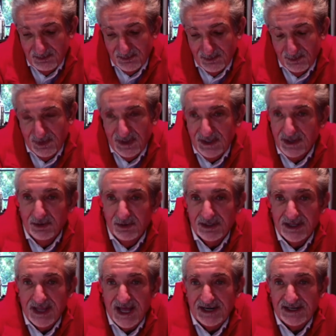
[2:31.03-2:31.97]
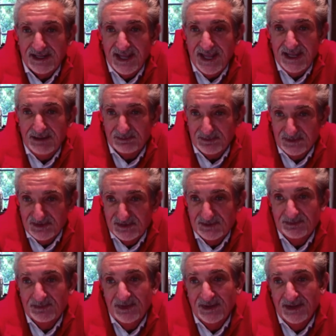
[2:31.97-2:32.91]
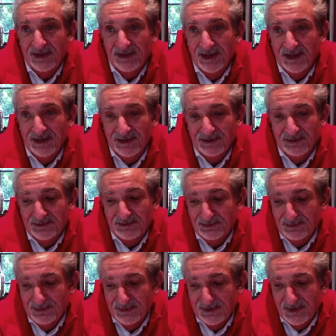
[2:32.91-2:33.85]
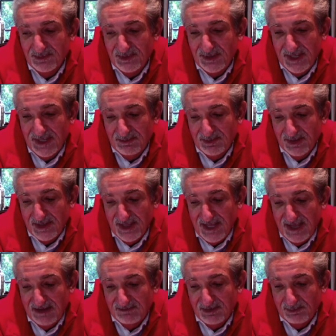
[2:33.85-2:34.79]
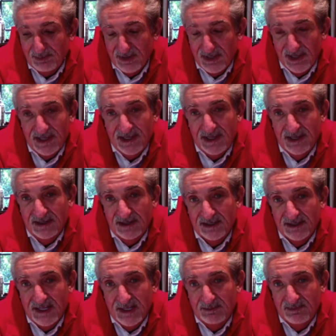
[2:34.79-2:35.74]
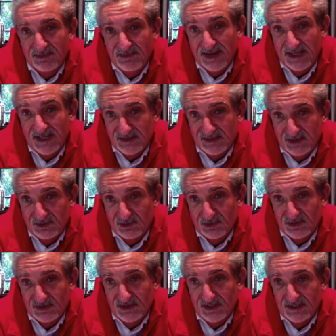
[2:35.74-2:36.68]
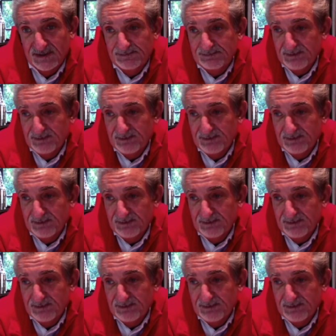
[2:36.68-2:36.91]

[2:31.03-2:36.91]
We owed a lot of games, and to be able to have a play-in and keep fans interested